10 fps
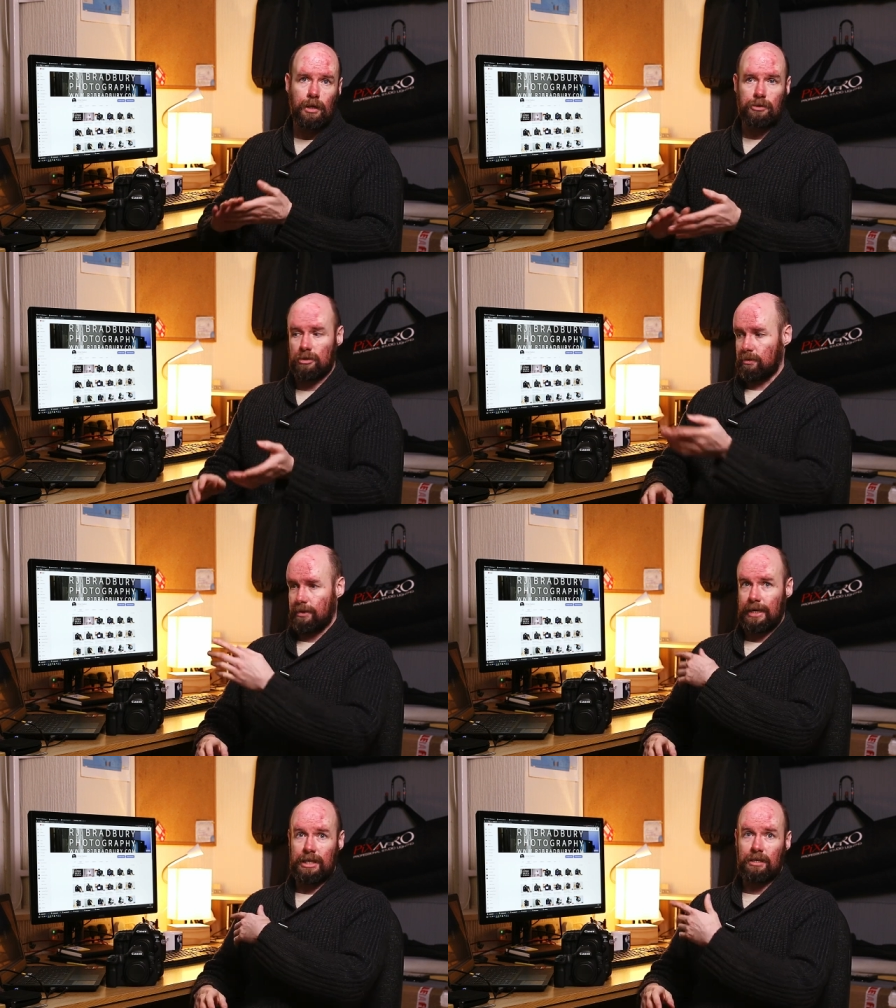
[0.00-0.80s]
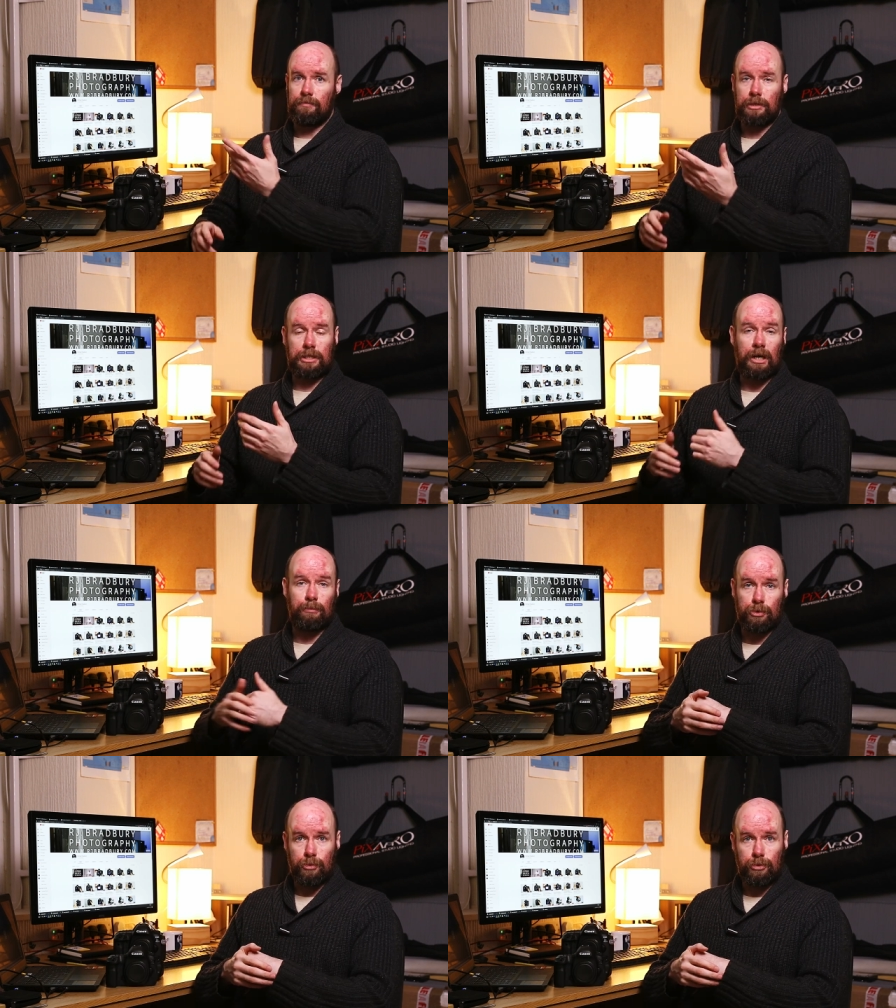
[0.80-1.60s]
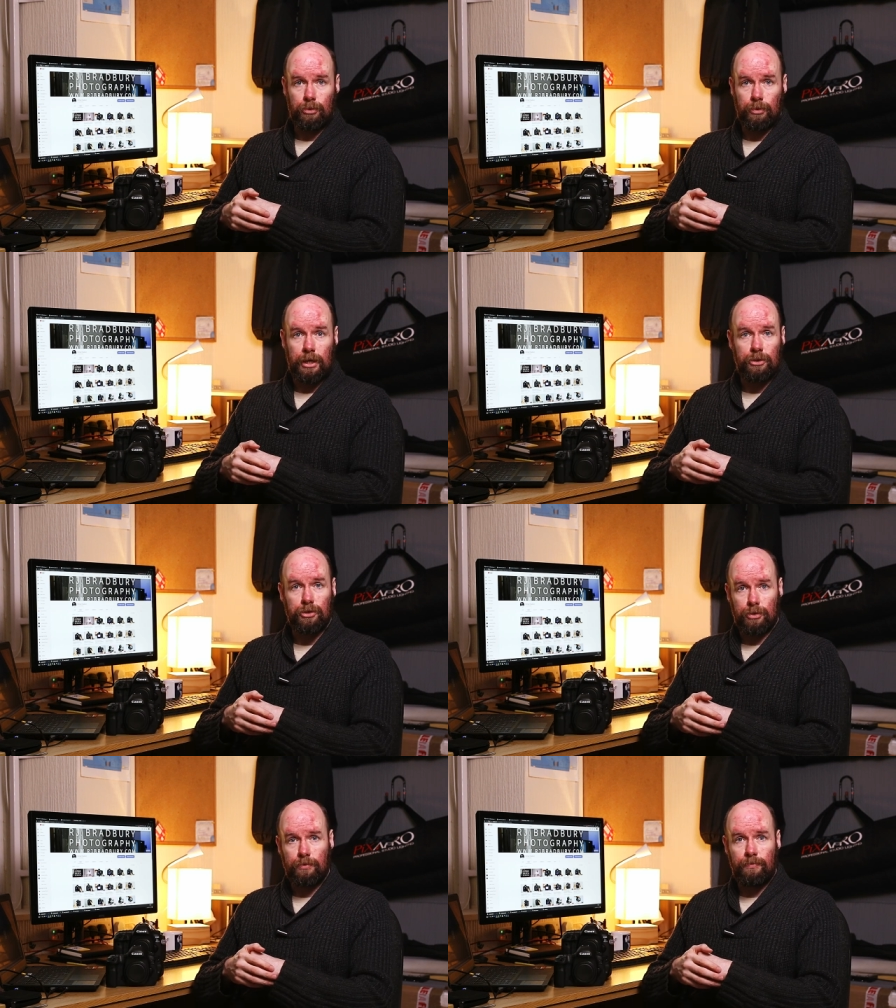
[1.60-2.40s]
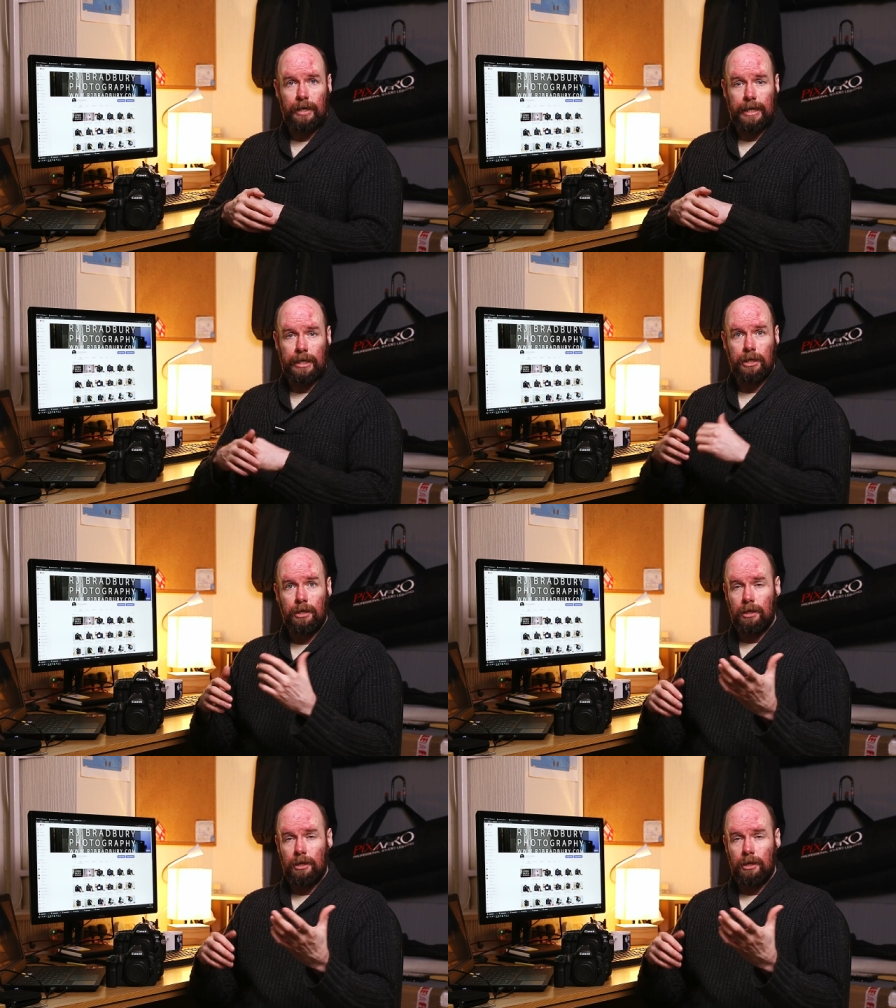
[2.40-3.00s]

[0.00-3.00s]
So any of these cameras will do that just fine.